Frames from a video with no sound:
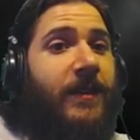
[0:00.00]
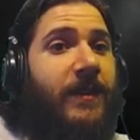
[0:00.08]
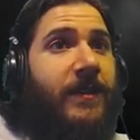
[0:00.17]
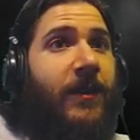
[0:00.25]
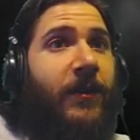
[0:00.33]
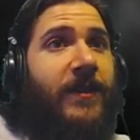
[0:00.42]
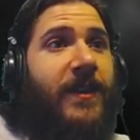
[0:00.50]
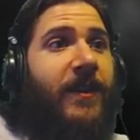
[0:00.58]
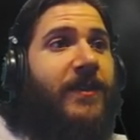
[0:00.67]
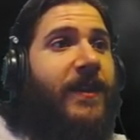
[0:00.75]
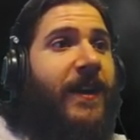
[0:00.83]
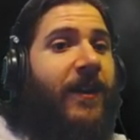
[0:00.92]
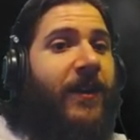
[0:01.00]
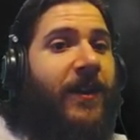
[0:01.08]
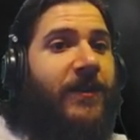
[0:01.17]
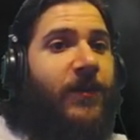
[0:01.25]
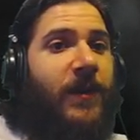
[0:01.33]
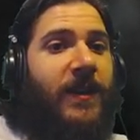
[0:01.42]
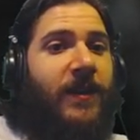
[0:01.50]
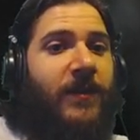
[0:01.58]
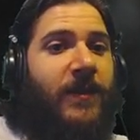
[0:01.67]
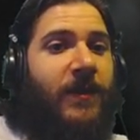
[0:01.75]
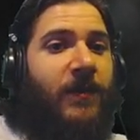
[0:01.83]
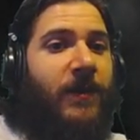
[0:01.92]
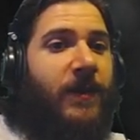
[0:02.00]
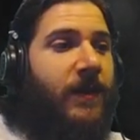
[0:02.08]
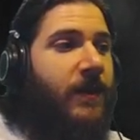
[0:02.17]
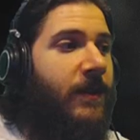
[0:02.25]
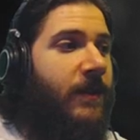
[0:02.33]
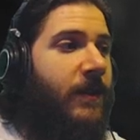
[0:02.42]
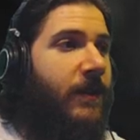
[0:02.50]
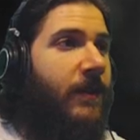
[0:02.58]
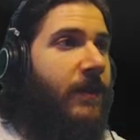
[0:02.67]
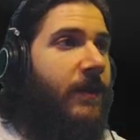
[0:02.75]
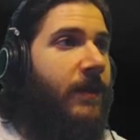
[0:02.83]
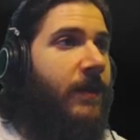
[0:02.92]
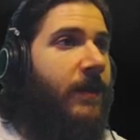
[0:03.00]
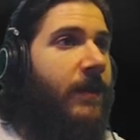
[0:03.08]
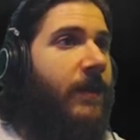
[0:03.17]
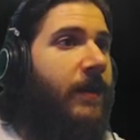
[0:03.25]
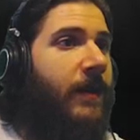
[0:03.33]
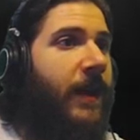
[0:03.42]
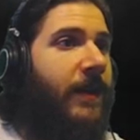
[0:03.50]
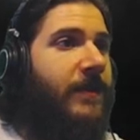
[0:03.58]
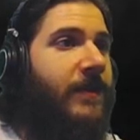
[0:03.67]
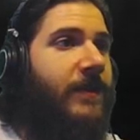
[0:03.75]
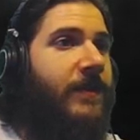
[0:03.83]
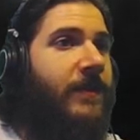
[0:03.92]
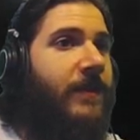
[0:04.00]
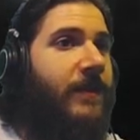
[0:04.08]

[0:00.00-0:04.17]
So there's other scenarios we can do too? Next.